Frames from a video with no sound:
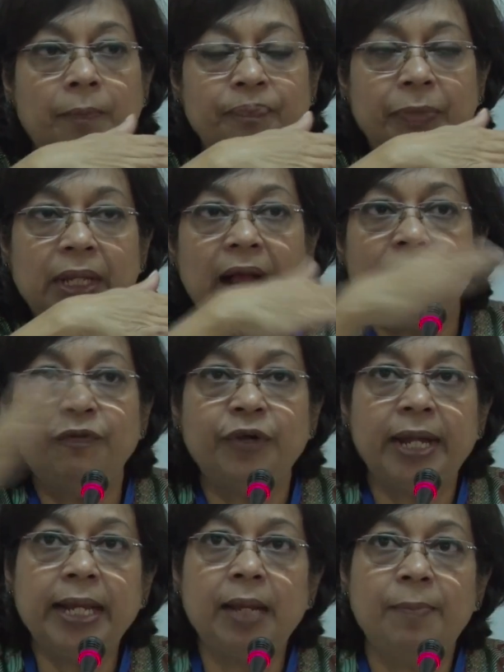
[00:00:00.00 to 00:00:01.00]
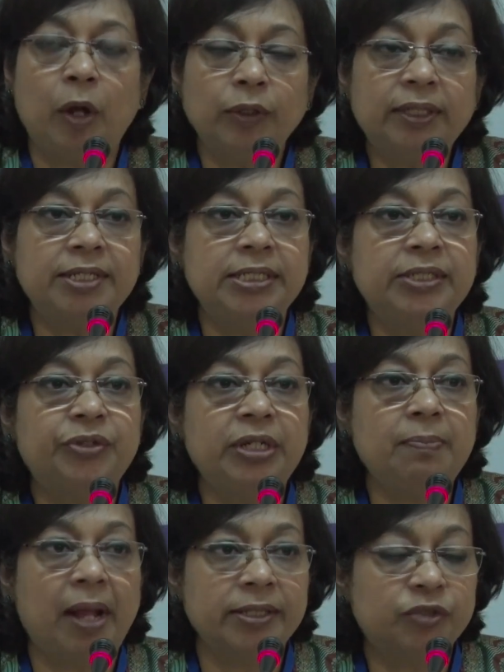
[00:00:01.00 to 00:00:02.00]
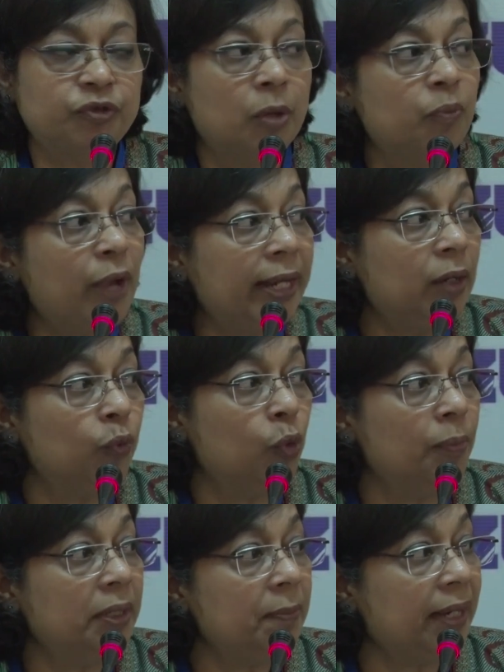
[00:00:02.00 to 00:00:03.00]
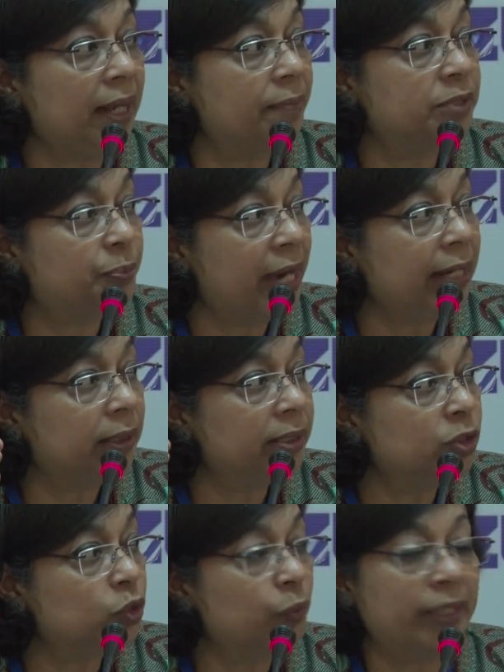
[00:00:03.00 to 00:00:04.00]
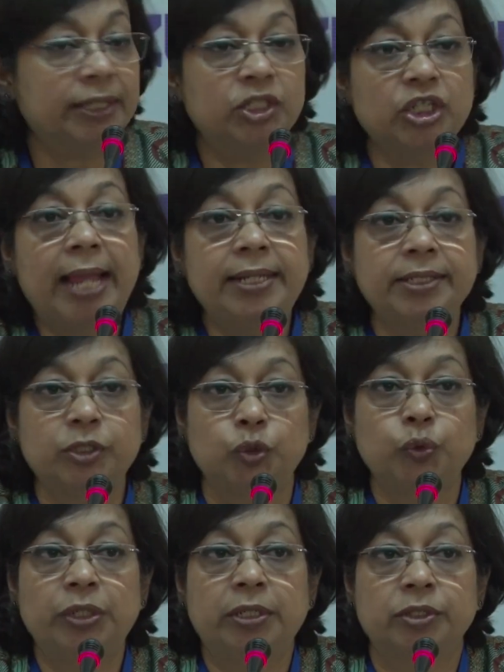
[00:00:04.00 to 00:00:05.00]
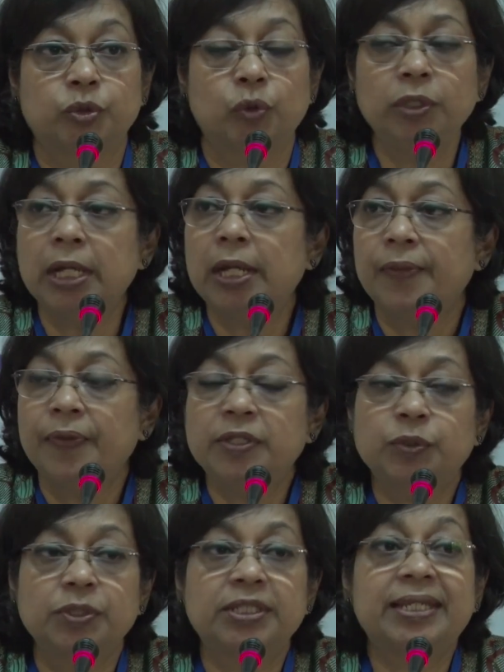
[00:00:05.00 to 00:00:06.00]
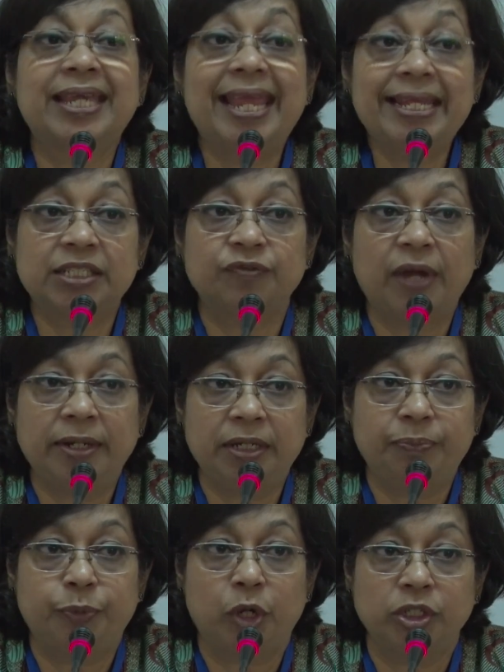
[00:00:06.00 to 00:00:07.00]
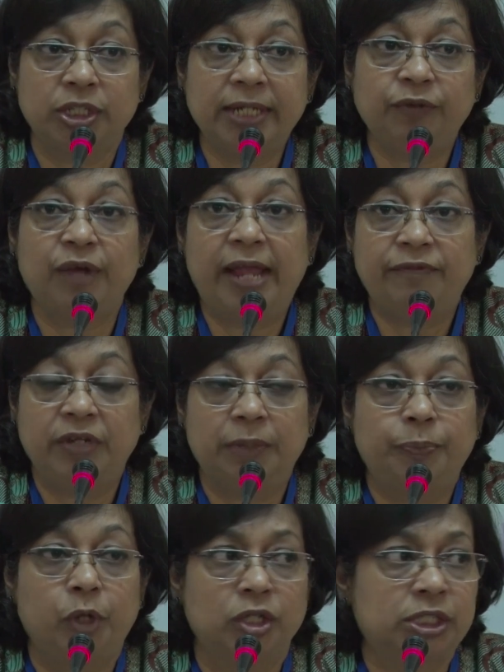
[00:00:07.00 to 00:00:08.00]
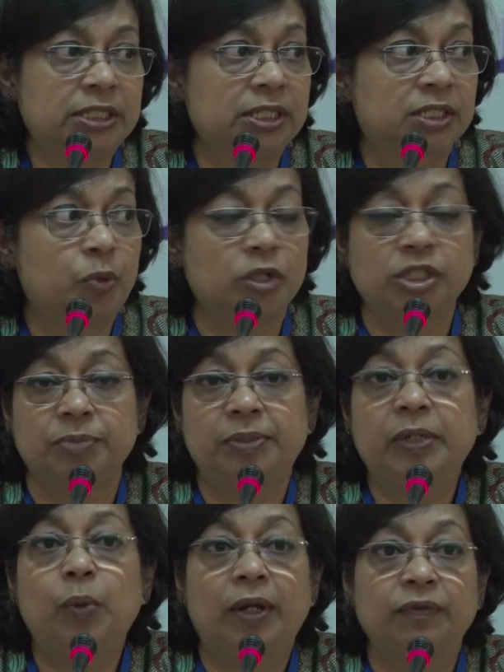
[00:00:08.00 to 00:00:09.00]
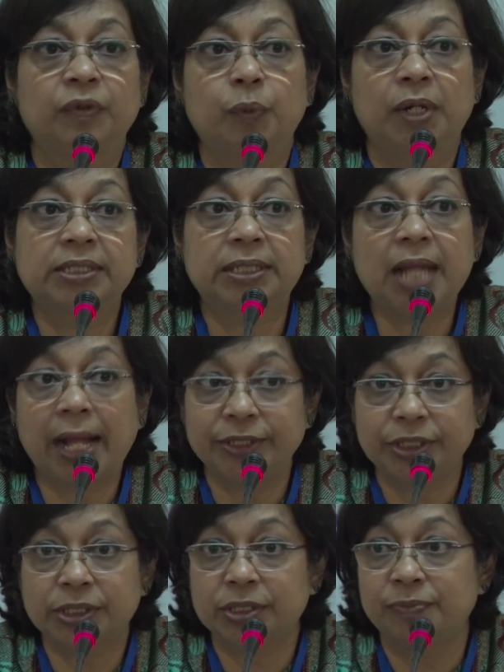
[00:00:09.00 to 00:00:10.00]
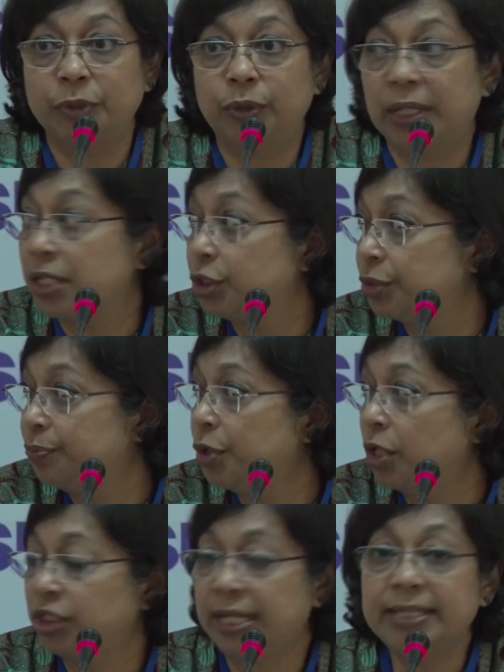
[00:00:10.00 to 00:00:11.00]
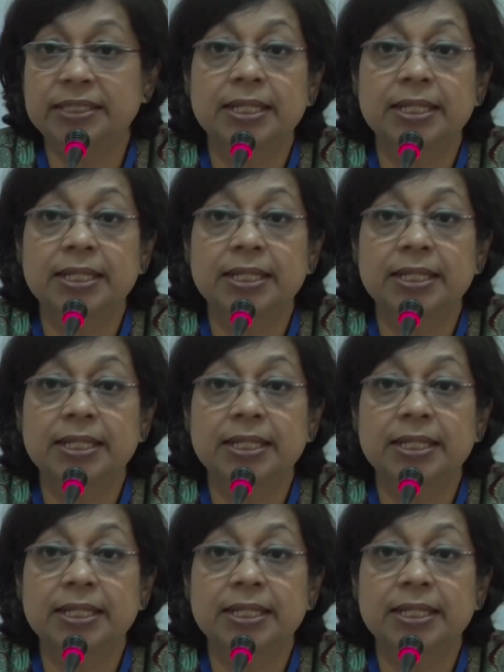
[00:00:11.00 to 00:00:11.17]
covering about 33 months, from when a woman becomes pregnant to when the child is was 2 years old. This was a Gates-funded project, 5-year project. It's possibly one of the world's largest communication projects.